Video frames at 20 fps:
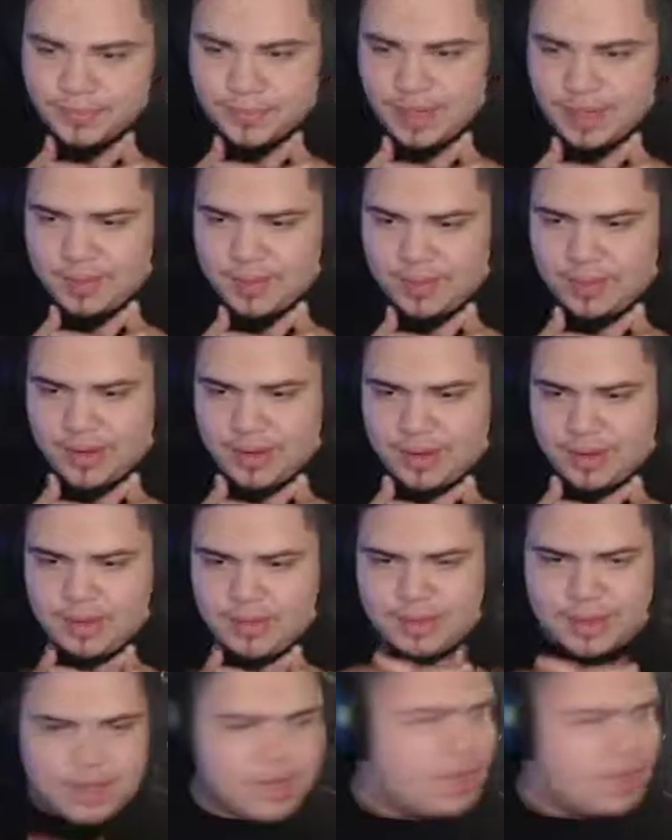but um,
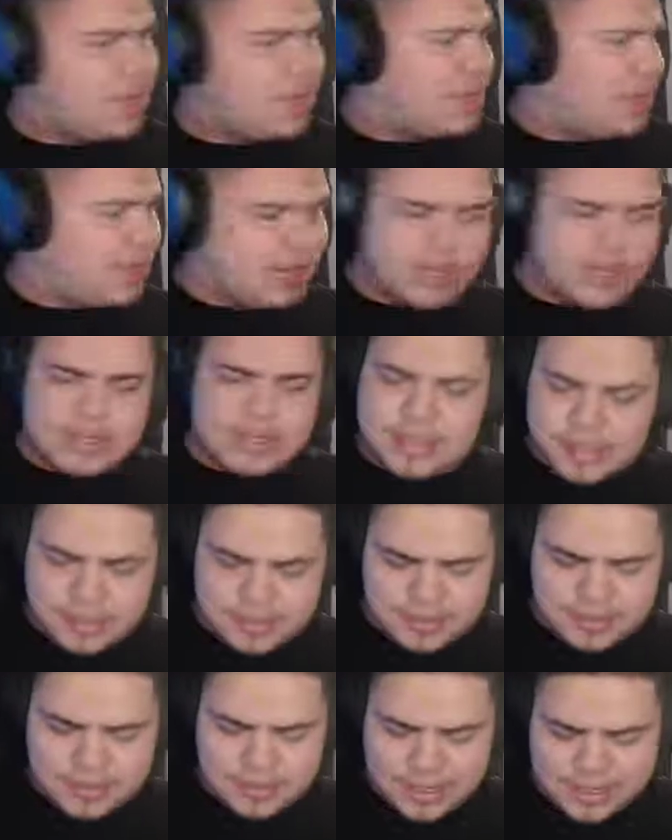yeah, guys, um,
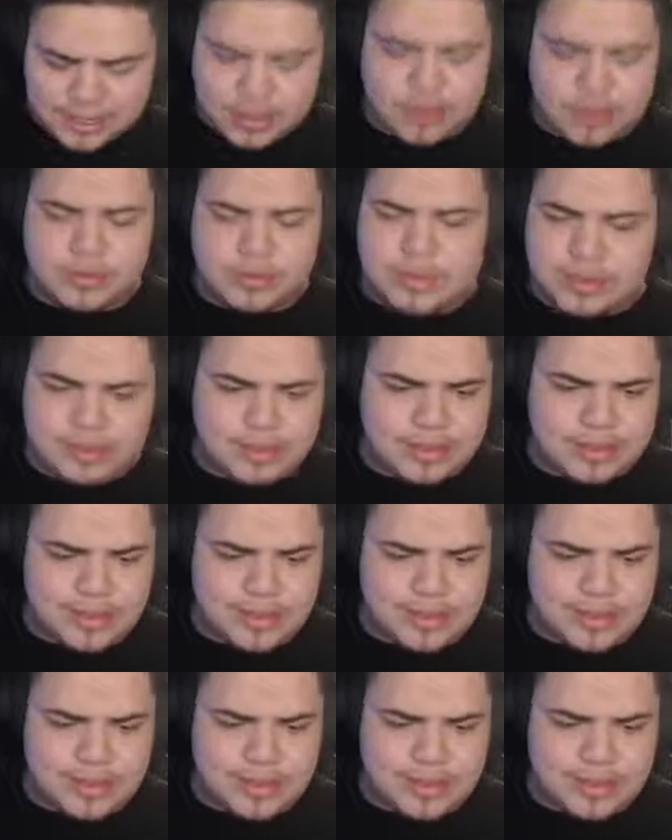that's Goten right there.